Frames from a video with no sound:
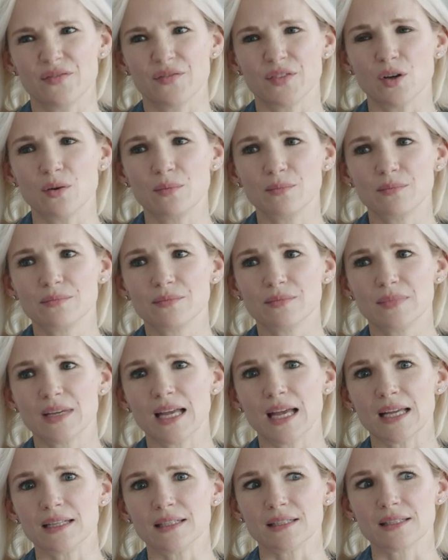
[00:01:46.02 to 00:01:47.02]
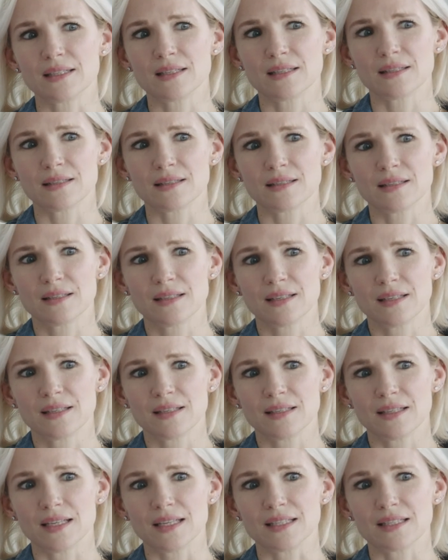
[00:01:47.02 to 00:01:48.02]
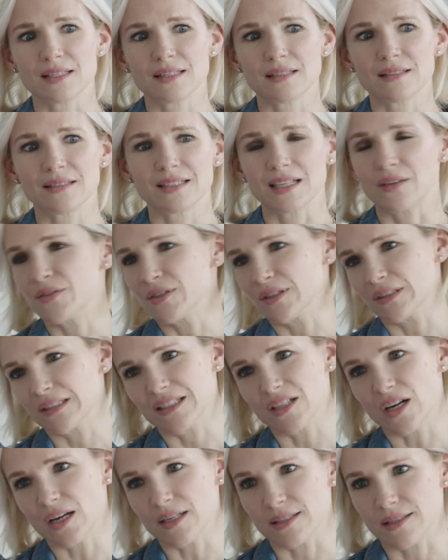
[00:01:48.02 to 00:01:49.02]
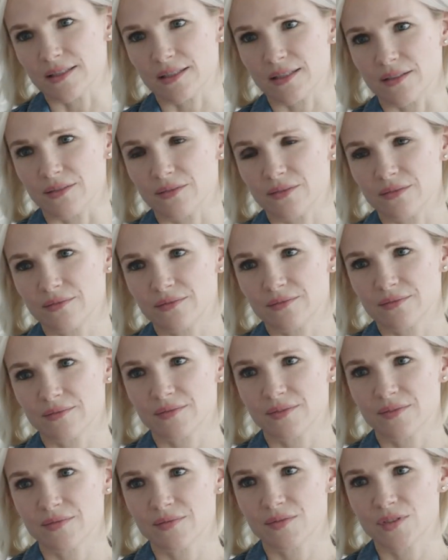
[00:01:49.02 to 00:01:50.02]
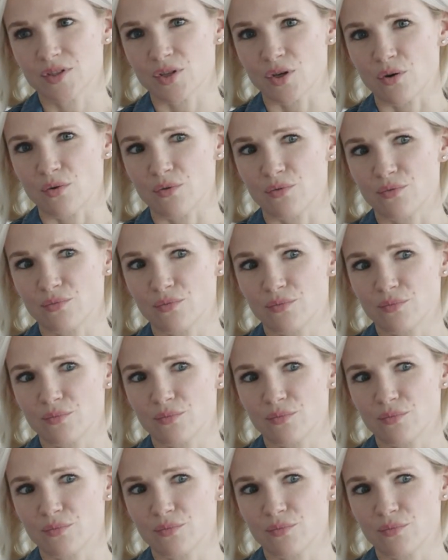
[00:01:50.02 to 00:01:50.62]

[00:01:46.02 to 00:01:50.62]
film, and it's definitely not easy. So,